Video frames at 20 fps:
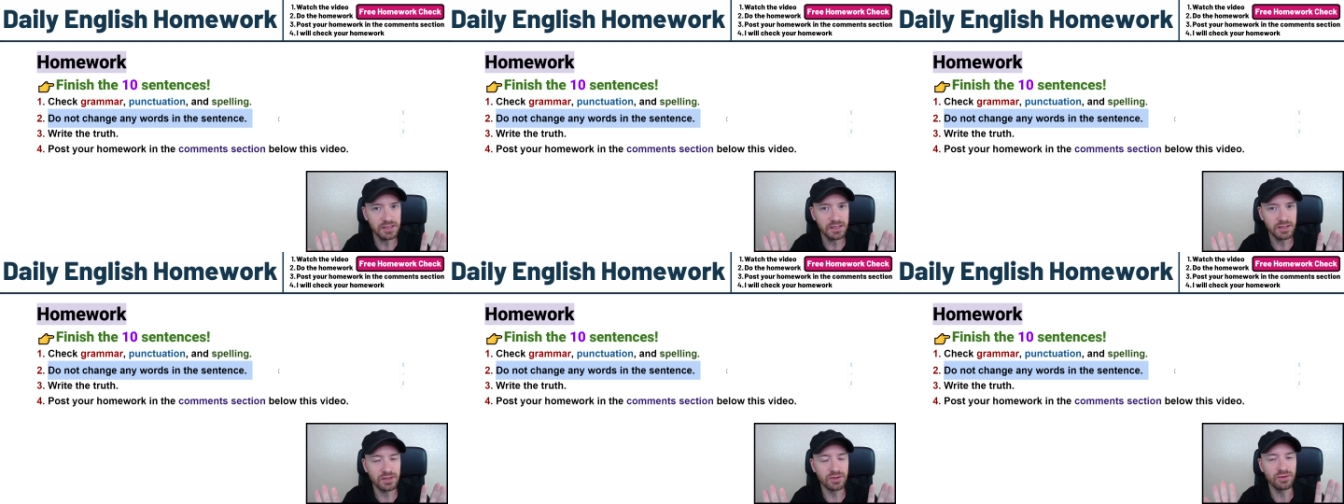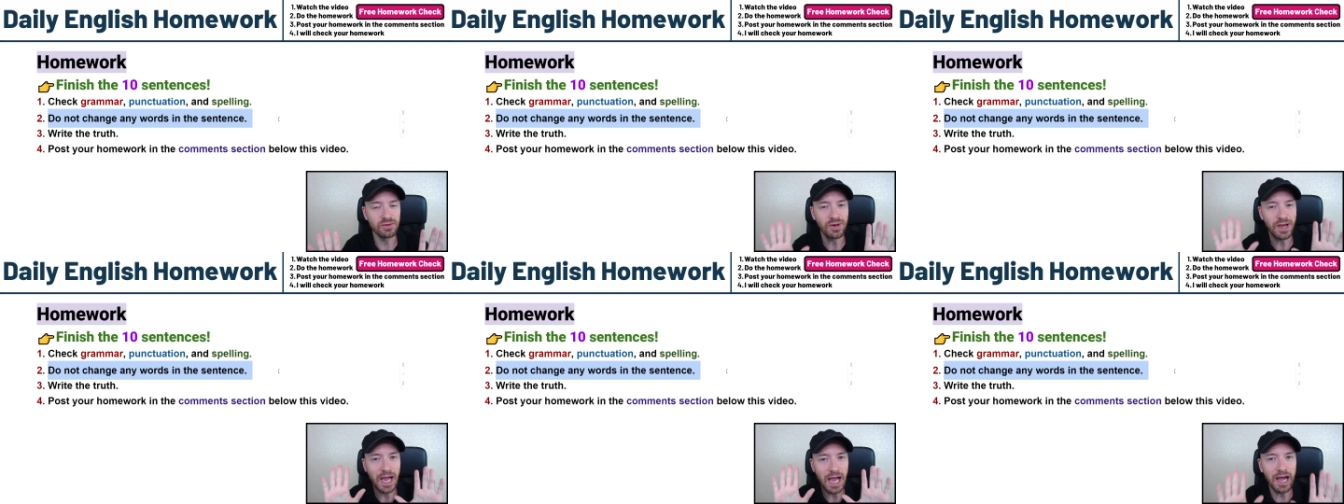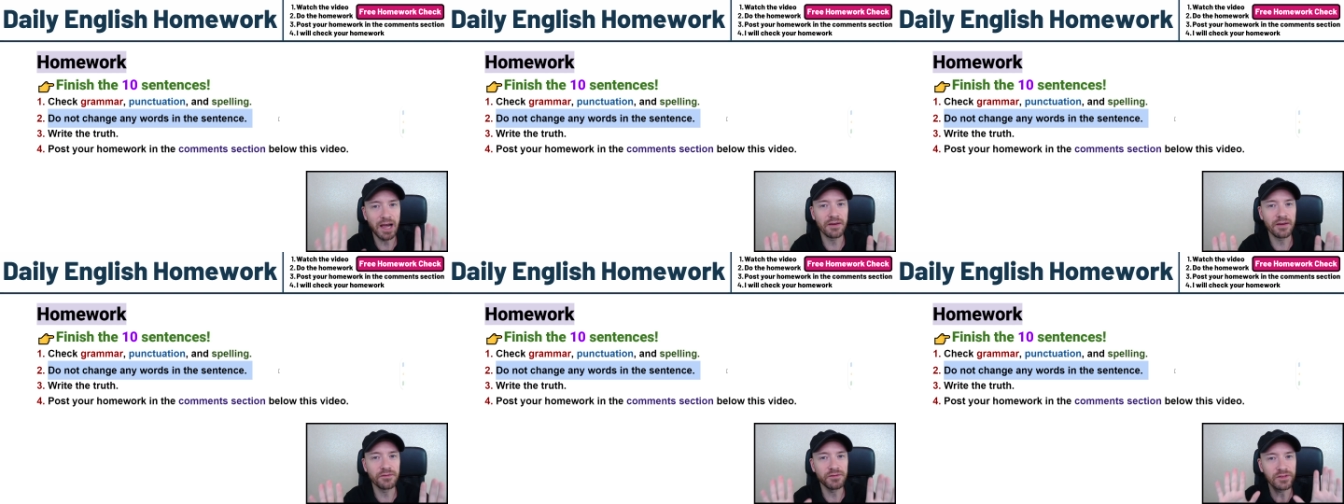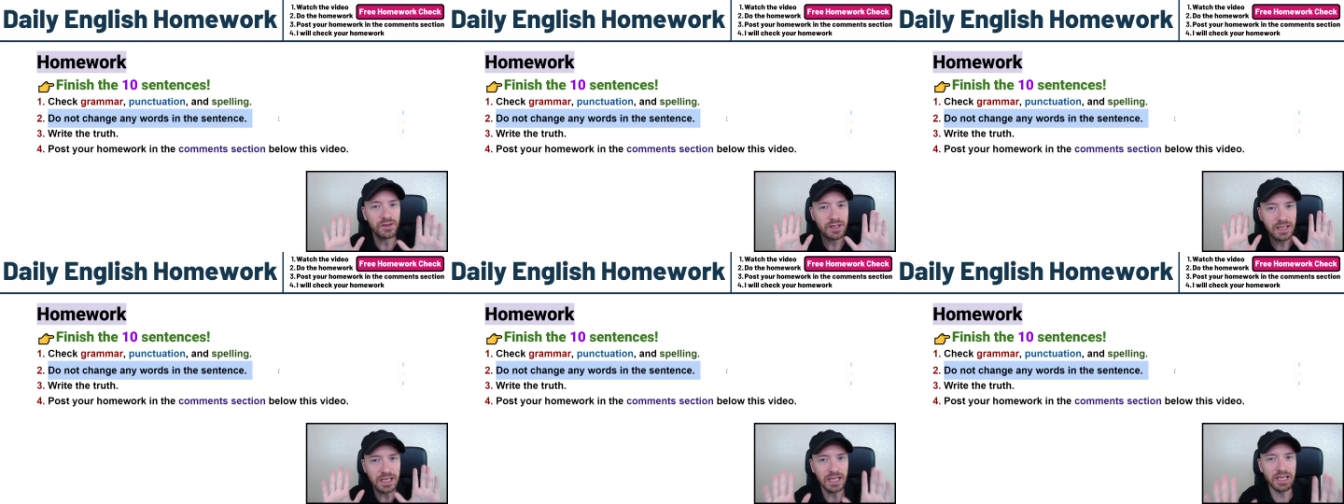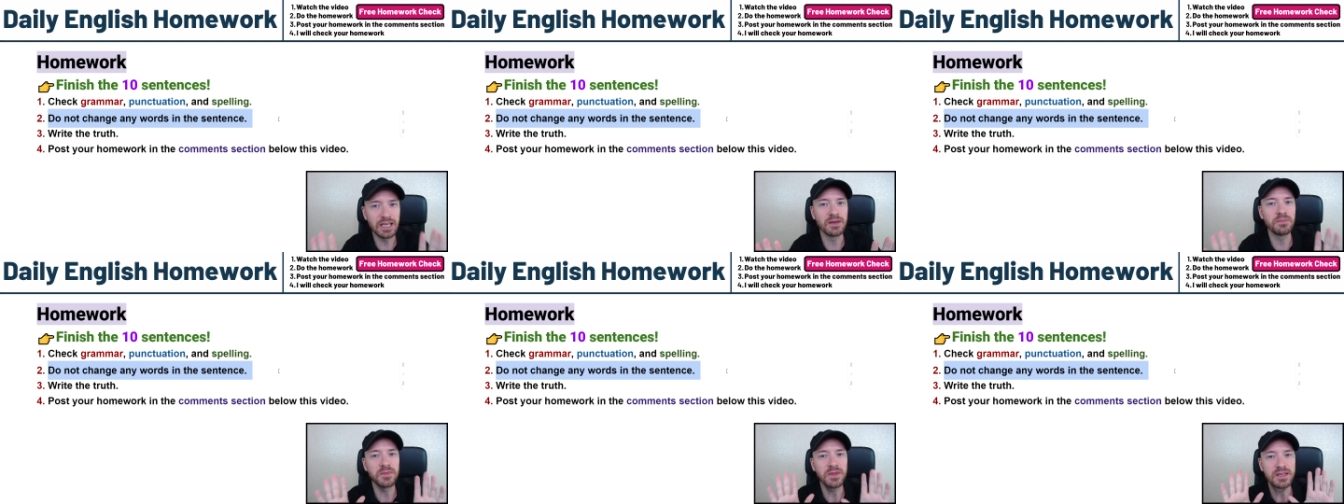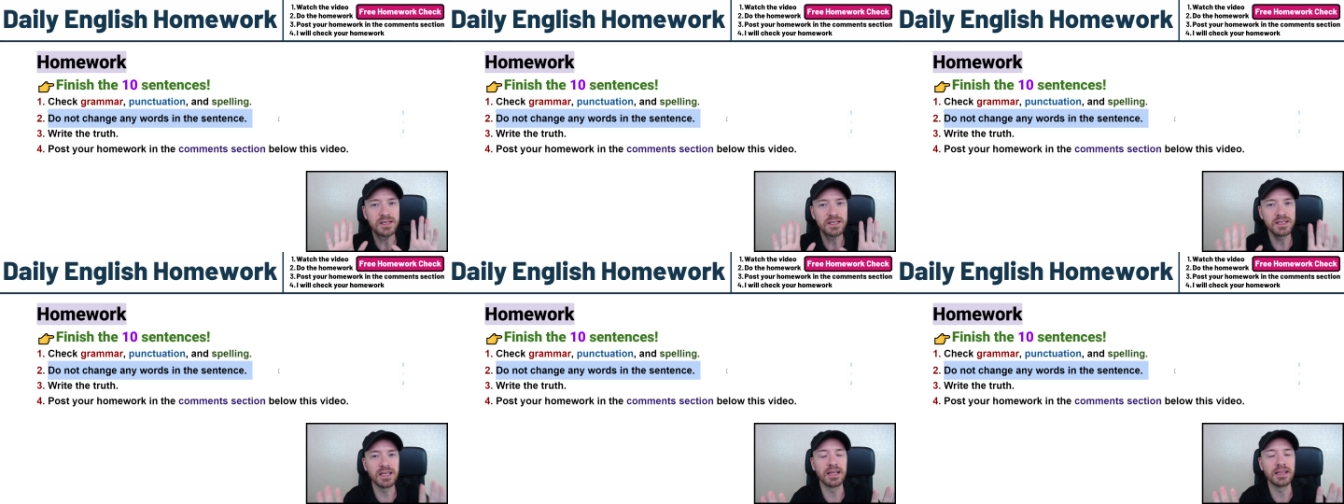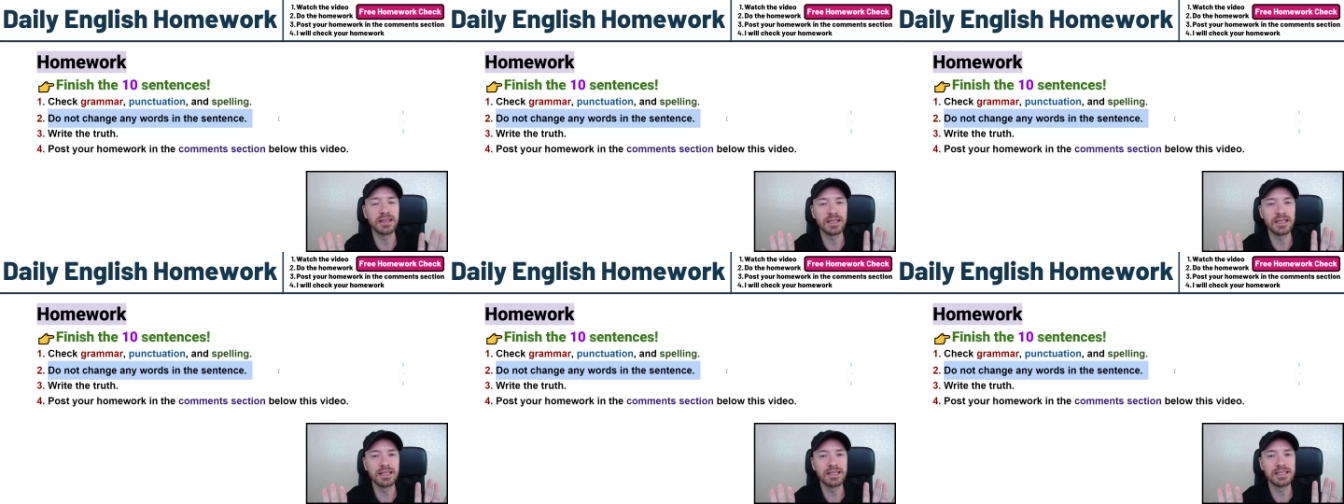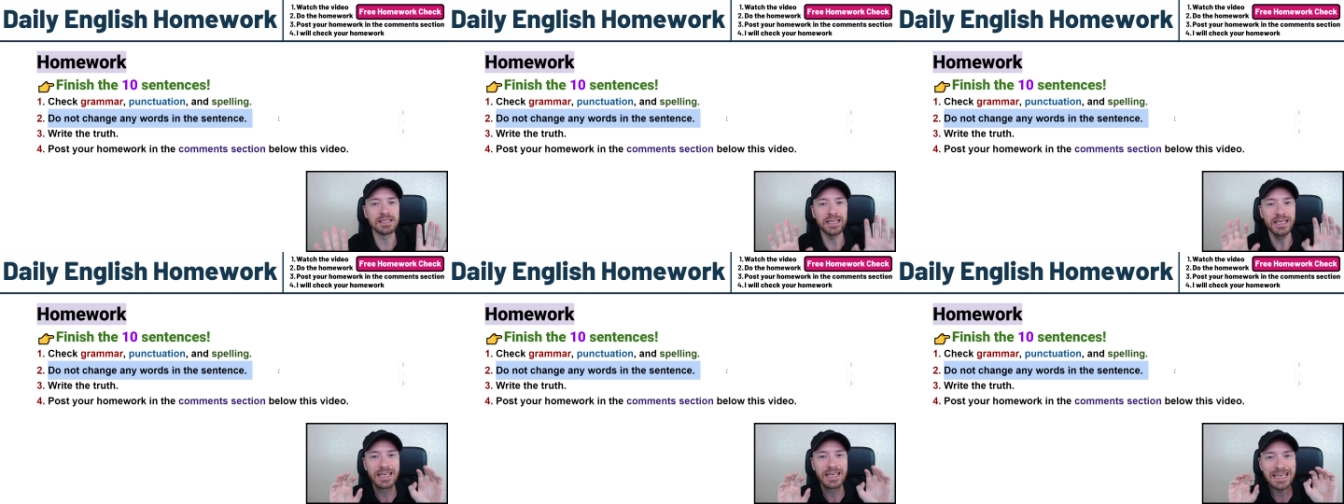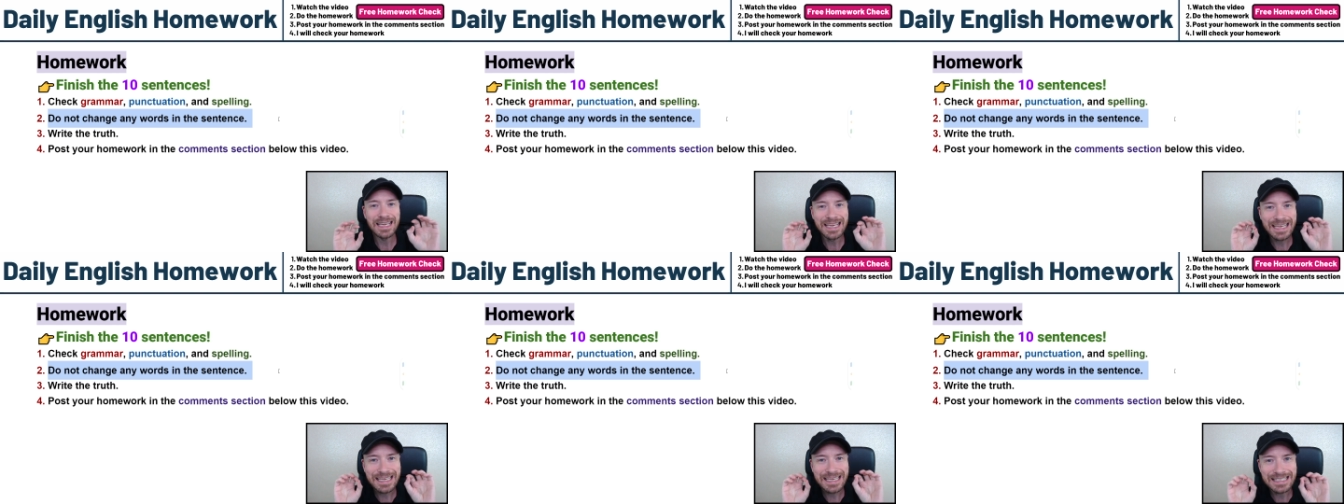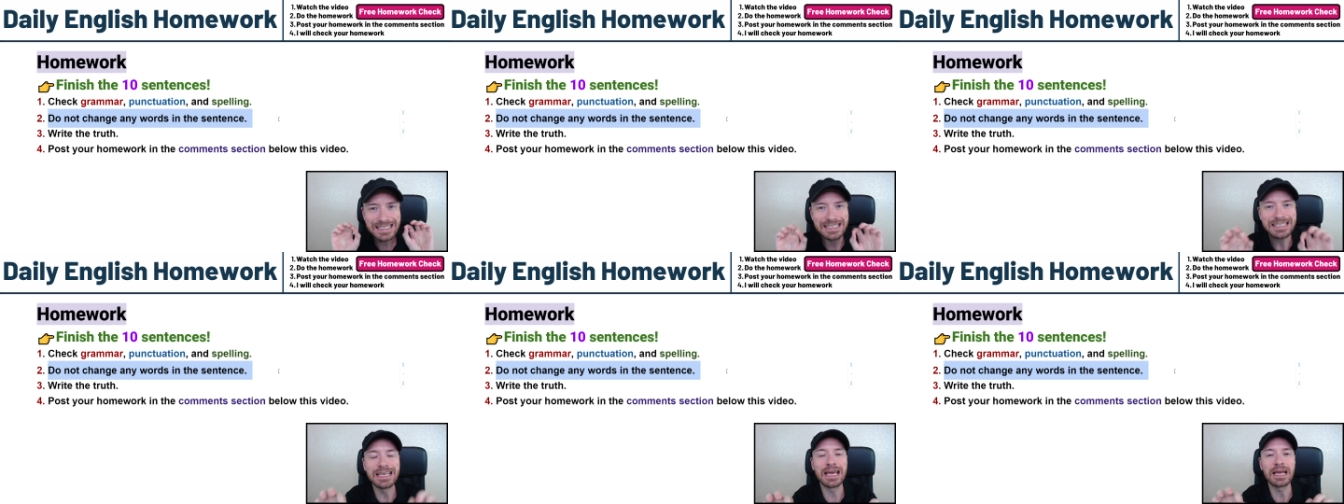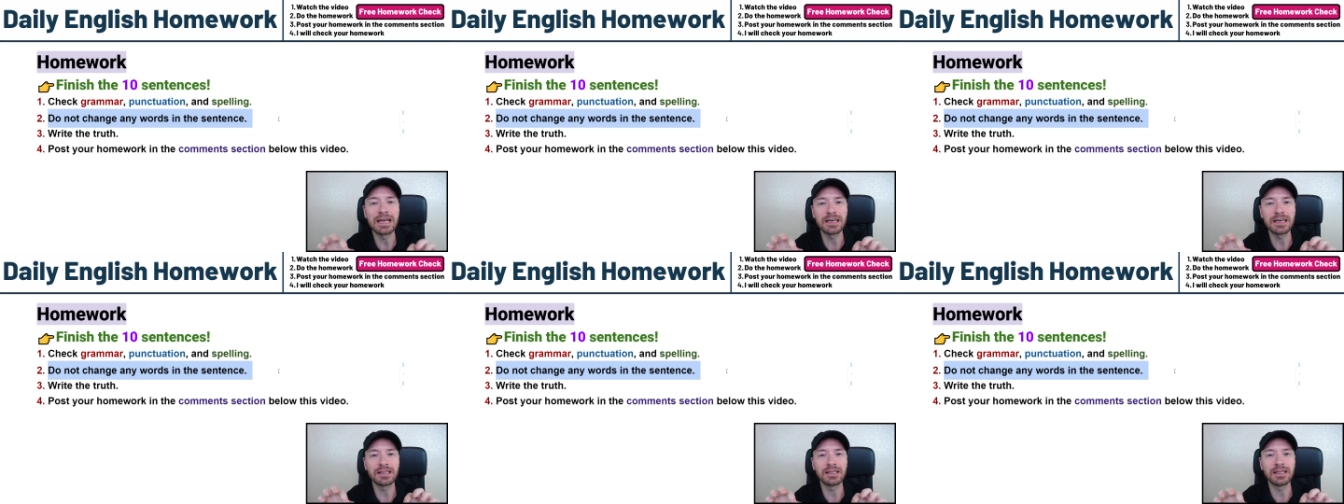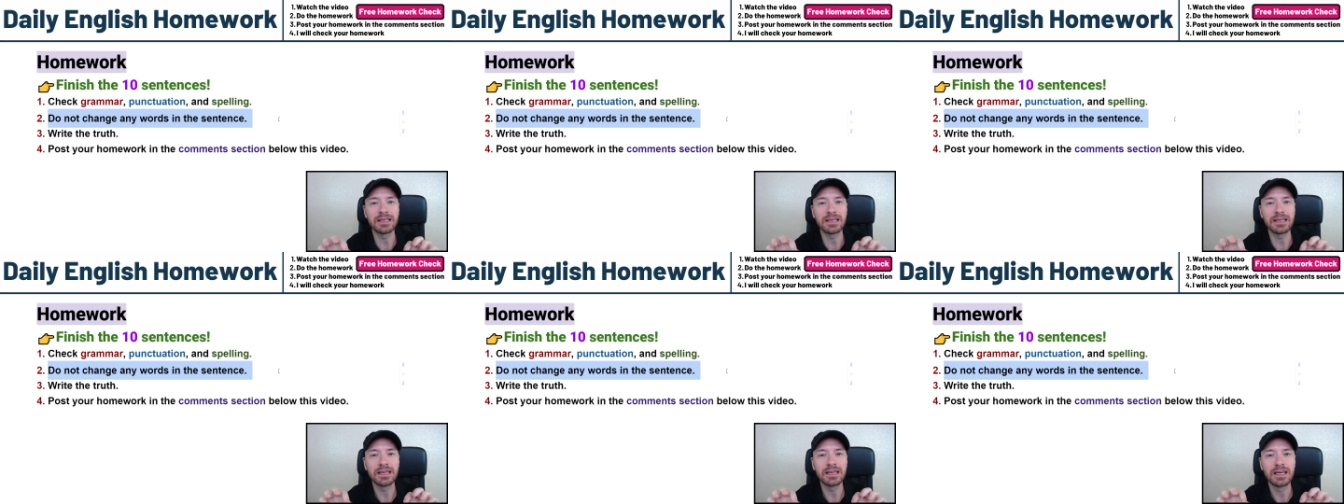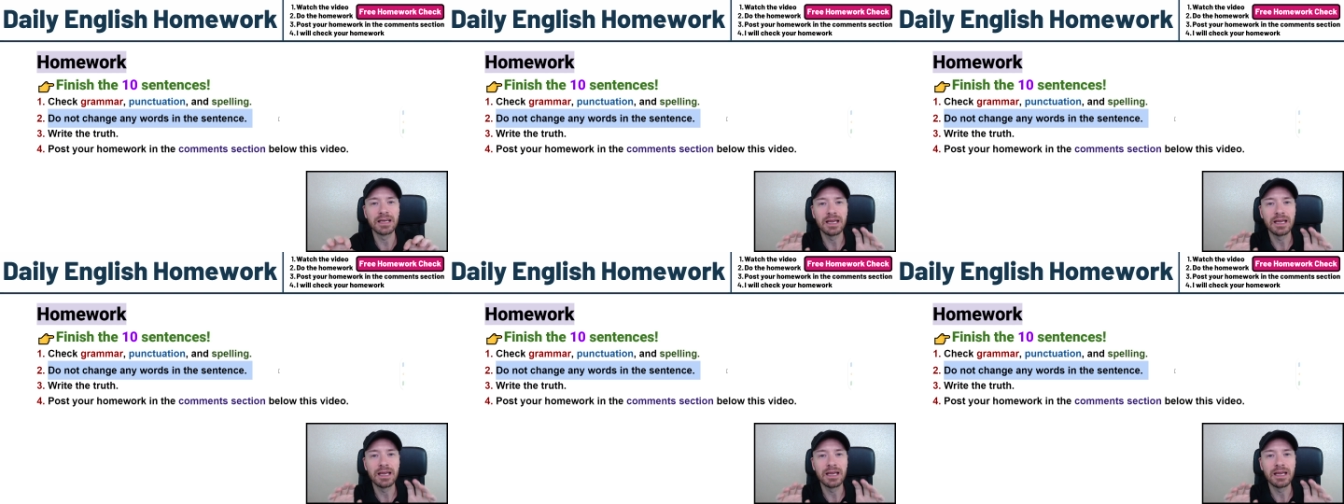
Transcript: You have to keep the sentence exactly